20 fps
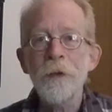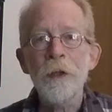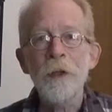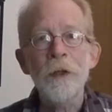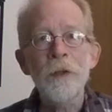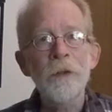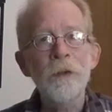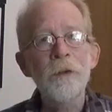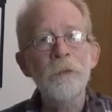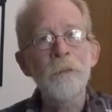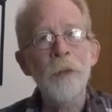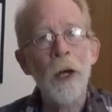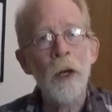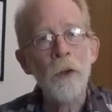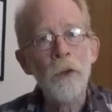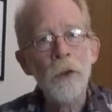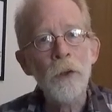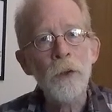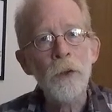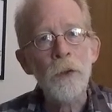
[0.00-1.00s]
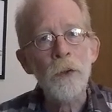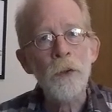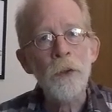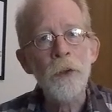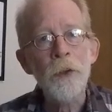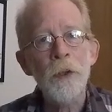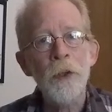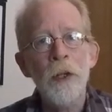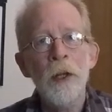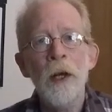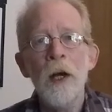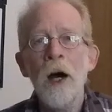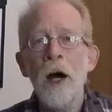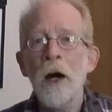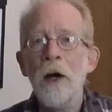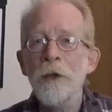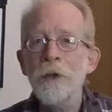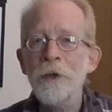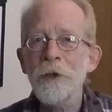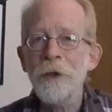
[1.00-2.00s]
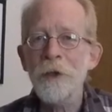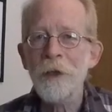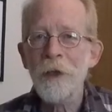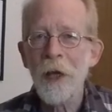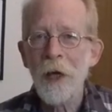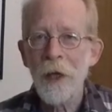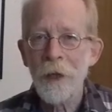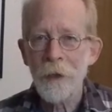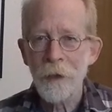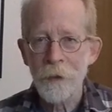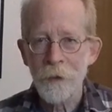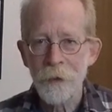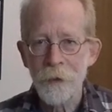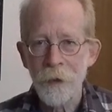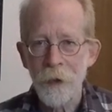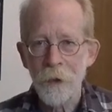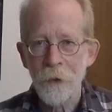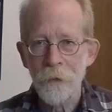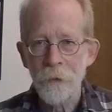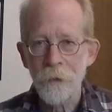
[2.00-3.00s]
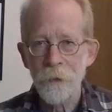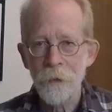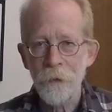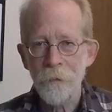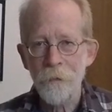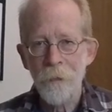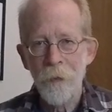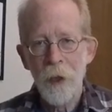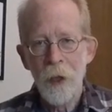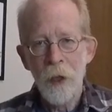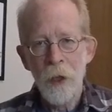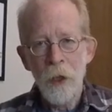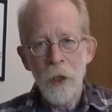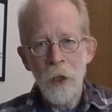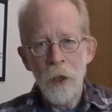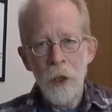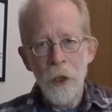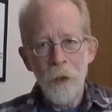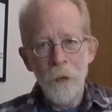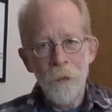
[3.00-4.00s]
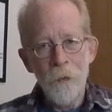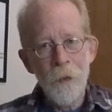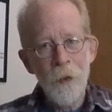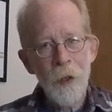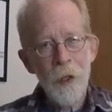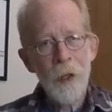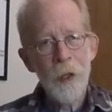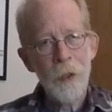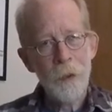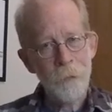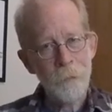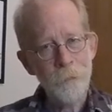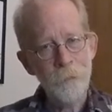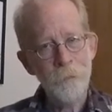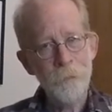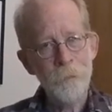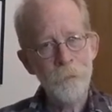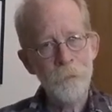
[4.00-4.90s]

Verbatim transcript: is Malkuth, our static self. Then,